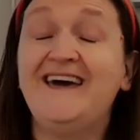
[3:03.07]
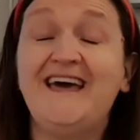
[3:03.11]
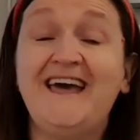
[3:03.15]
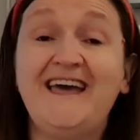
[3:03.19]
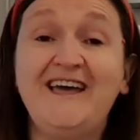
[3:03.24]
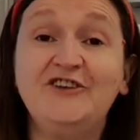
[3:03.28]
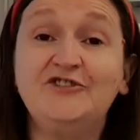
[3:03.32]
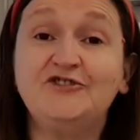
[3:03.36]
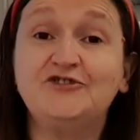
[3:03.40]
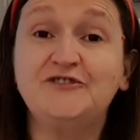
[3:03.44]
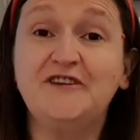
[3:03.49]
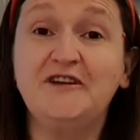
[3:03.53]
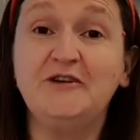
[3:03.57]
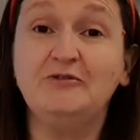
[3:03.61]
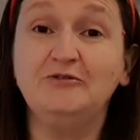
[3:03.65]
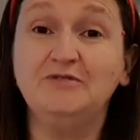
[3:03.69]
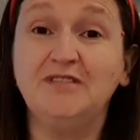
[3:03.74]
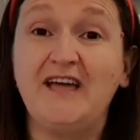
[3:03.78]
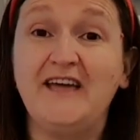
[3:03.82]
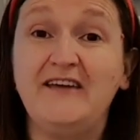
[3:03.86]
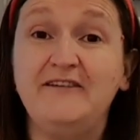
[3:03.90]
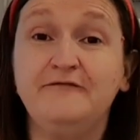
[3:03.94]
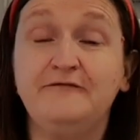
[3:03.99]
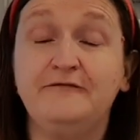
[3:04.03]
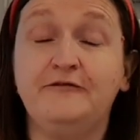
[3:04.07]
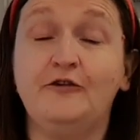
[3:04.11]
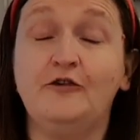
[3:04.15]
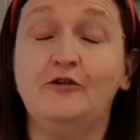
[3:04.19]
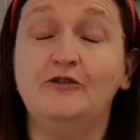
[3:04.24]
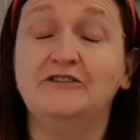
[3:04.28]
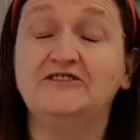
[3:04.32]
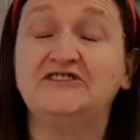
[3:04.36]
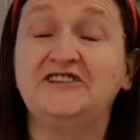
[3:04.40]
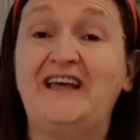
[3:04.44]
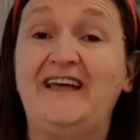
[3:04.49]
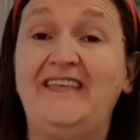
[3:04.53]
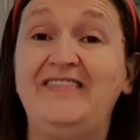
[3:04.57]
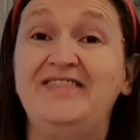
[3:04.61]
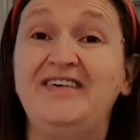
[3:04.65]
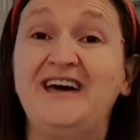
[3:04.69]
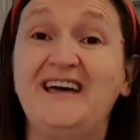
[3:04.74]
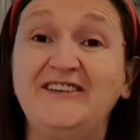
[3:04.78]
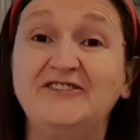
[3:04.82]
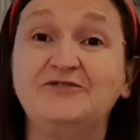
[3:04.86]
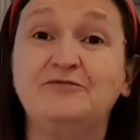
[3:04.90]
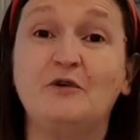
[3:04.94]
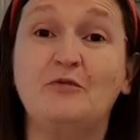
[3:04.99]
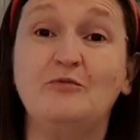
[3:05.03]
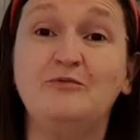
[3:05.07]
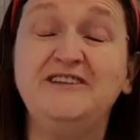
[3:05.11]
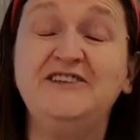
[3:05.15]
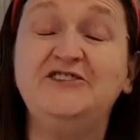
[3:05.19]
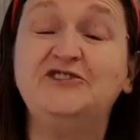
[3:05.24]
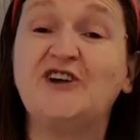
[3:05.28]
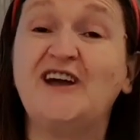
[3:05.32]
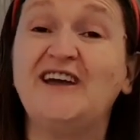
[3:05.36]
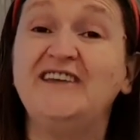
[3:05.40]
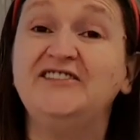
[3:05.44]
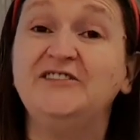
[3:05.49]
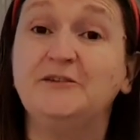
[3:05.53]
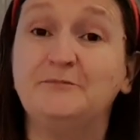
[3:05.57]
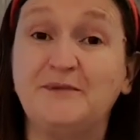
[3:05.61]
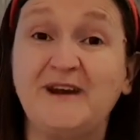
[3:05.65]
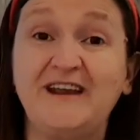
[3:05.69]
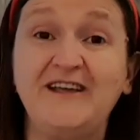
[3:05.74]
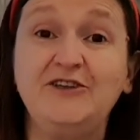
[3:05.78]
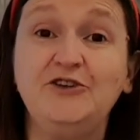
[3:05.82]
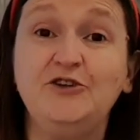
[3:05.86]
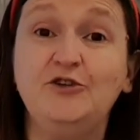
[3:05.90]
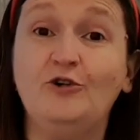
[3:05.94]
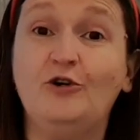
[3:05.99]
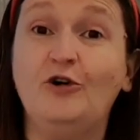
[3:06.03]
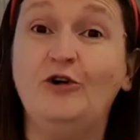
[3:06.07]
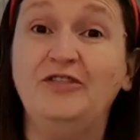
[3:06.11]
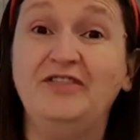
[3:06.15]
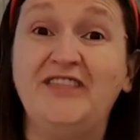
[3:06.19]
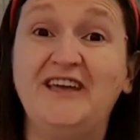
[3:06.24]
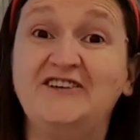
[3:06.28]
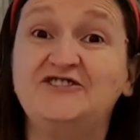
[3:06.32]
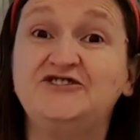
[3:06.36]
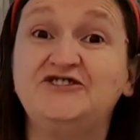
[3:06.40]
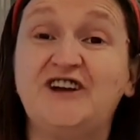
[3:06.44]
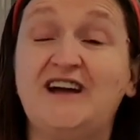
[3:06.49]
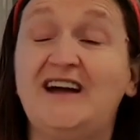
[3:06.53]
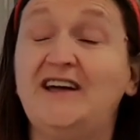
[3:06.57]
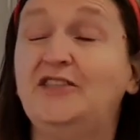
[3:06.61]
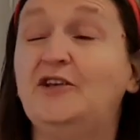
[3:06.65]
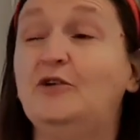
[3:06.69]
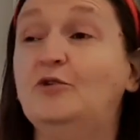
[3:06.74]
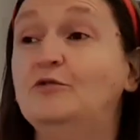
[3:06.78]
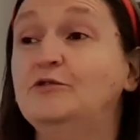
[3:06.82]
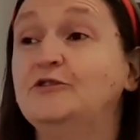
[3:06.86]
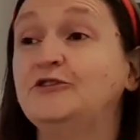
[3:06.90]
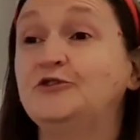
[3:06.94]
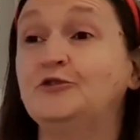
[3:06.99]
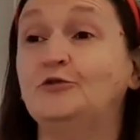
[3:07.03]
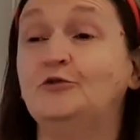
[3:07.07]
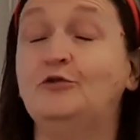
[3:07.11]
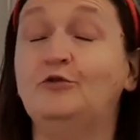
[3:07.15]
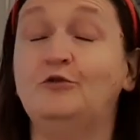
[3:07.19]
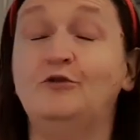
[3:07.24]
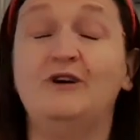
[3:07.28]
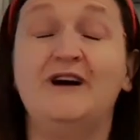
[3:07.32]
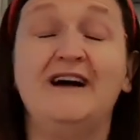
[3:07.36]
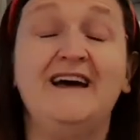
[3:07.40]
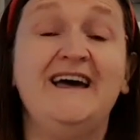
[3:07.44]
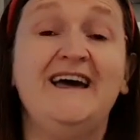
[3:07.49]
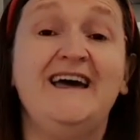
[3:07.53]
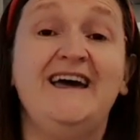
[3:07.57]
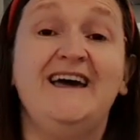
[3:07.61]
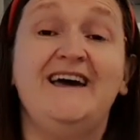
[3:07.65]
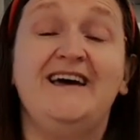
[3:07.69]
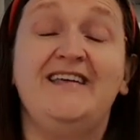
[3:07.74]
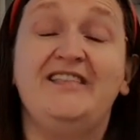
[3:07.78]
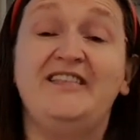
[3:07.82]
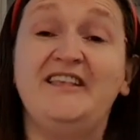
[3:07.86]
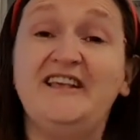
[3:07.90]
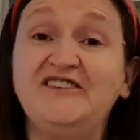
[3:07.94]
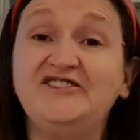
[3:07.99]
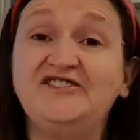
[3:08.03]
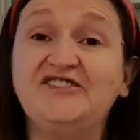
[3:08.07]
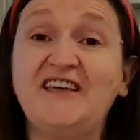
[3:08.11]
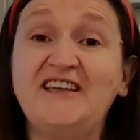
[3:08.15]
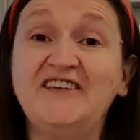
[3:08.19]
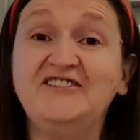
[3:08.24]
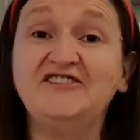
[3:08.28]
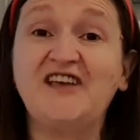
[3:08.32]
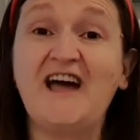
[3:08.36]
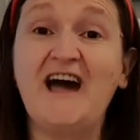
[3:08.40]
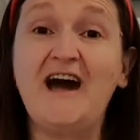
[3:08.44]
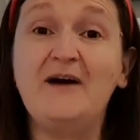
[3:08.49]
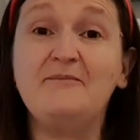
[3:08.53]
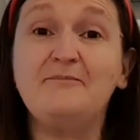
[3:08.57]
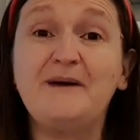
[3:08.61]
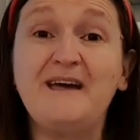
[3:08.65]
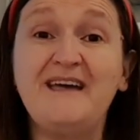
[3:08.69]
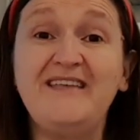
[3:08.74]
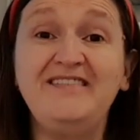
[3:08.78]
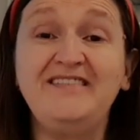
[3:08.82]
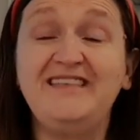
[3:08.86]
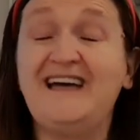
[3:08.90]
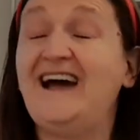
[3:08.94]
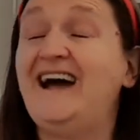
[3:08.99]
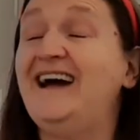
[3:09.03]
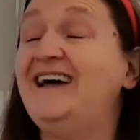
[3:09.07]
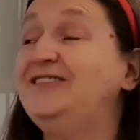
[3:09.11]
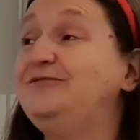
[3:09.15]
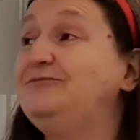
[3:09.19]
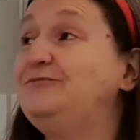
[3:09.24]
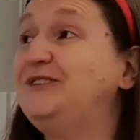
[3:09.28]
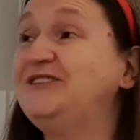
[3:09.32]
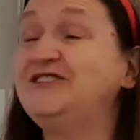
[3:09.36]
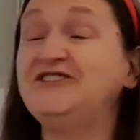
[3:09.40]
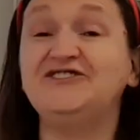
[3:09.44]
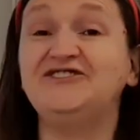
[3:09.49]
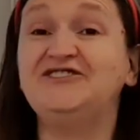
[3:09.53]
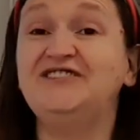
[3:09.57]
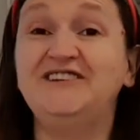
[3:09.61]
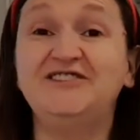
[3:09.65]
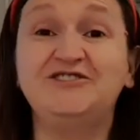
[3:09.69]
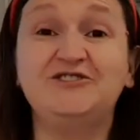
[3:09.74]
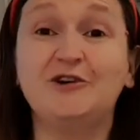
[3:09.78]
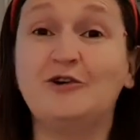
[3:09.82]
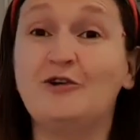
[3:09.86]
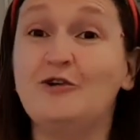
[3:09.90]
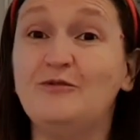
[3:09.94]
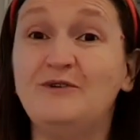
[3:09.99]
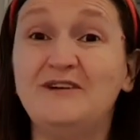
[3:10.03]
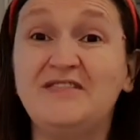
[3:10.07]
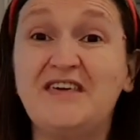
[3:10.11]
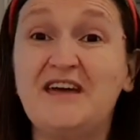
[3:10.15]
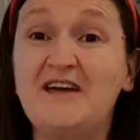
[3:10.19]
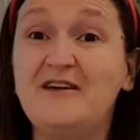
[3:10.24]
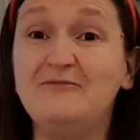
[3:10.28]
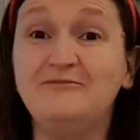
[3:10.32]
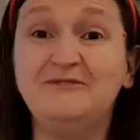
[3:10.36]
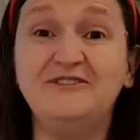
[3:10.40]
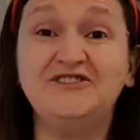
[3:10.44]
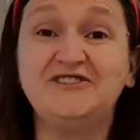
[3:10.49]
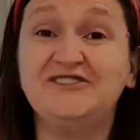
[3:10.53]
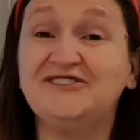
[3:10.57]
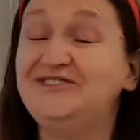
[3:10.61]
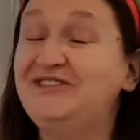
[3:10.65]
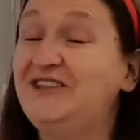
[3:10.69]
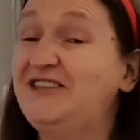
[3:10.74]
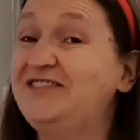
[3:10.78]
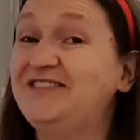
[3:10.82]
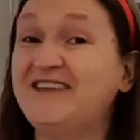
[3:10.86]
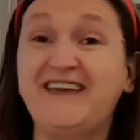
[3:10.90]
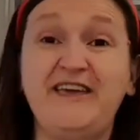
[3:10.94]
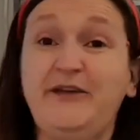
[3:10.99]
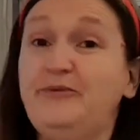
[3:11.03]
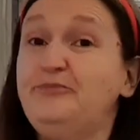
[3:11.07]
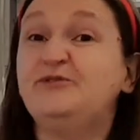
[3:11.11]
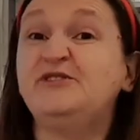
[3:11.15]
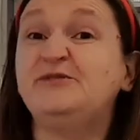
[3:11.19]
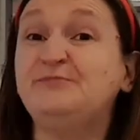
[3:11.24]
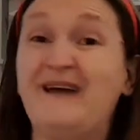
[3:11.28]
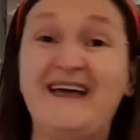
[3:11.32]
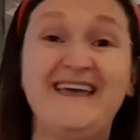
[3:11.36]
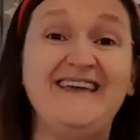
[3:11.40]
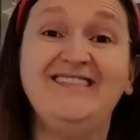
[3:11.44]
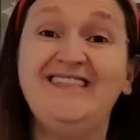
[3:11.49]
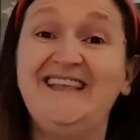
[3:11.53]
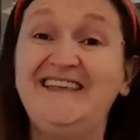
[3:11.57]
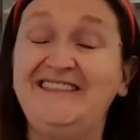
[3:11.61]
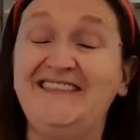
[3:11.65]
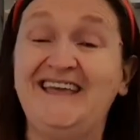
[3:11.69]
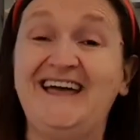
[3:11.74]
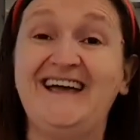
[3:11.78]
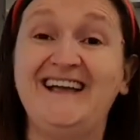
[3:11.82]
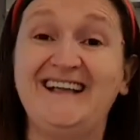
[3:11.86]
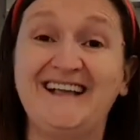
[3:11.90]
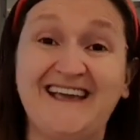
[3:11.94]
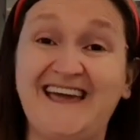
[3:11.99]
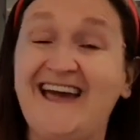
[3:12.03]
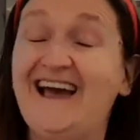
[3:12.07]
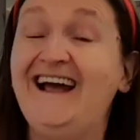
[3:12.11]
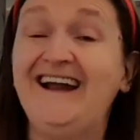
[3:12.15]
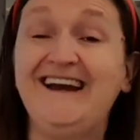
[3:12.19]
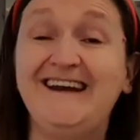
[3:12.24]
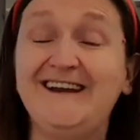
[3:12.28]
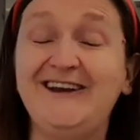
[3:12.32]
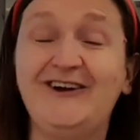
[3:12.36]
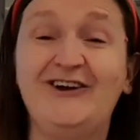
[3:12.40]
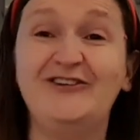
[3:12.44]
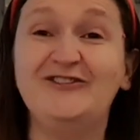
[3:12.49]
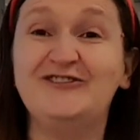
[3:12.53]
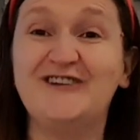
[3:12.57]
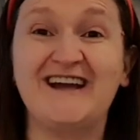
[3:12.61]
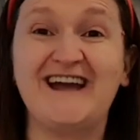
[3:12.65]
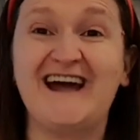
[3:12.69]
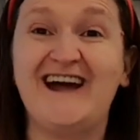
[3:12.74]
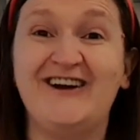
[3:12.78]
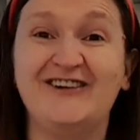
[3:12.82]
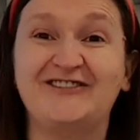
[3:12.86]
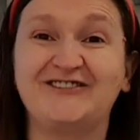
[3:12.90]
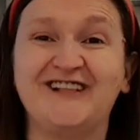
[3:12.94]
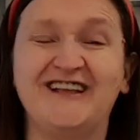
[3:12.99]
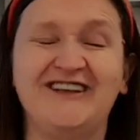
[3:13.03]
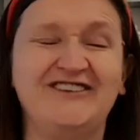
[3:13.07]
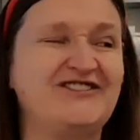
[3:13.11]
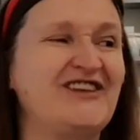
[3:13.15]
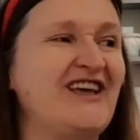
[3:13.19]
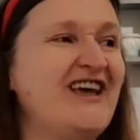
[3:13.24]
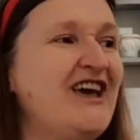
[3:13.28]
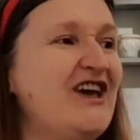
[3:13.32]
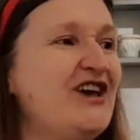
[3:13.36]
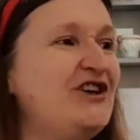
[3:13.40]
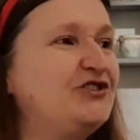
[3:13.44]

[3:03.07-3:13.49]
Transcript: It's real life, folks, and that's what we try to bring you on this channel. So these things happen and we just need to go with it. We just need to keep smiling and carry on regardless.